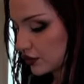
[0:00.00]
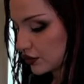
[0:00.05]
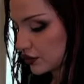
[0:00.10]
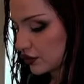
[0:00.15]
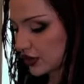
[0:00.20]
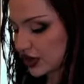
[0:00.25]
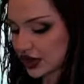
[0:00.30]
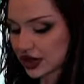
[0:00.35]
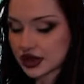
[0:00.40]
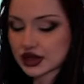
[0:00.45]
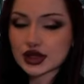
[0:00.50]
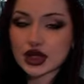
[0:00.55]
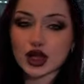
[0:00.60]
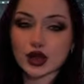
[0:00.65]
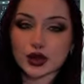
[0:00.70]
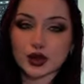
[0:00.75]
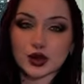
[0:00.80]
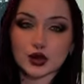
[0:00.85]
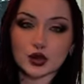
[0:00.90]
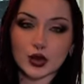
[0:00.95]
Whereas
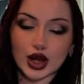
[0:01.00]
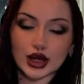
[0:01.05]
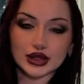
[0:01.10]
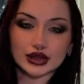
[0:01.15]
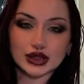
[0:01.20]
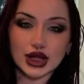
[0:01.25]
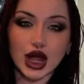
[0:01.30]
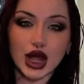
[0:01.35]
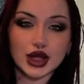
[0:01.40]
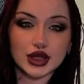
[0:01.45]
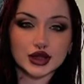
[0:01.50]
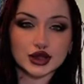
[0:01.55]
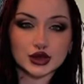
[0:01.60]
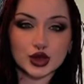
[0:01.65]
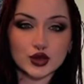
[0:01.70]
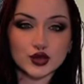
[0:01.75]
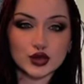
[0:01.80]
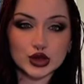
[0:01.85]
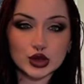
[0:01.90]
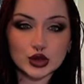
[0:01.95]
other red dyes that
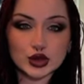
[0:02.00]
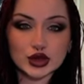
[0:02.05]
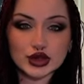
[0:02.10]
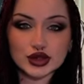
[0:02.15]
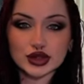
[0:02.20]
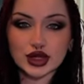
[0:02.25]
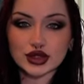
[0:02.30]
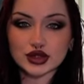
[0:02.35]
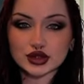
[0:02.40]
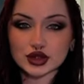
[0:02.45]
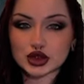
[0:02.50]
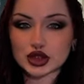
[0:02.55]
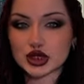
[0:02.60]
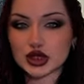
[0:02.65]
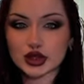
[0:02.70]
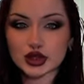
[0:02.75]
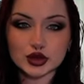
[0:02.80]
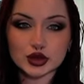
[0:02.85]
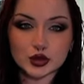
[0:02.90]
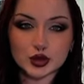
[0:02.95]
I've used tend to look
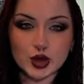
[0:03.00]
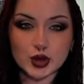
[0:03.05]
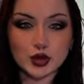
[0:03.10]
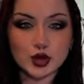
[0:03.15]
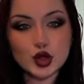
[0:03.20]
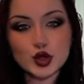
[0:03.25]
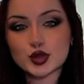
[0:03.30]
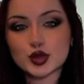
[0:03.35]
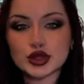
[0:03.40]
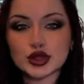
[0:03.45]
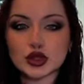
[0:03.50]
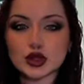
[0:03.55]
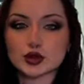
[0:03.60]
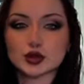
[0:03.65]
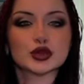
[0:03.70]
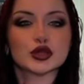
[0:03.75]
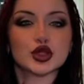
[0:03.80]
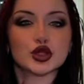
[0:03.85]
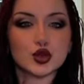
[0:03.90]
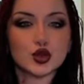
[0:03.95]
a little bit purple or
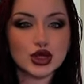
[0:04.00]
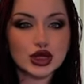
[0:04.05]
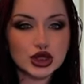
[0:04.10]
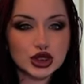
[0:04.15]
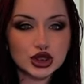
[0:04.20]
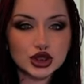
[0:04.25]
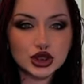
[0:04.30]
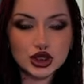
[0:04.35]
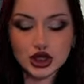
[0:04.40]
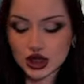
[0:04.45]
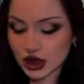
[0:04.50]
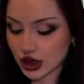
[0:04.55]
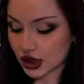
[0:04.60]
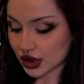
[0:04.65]
bluish.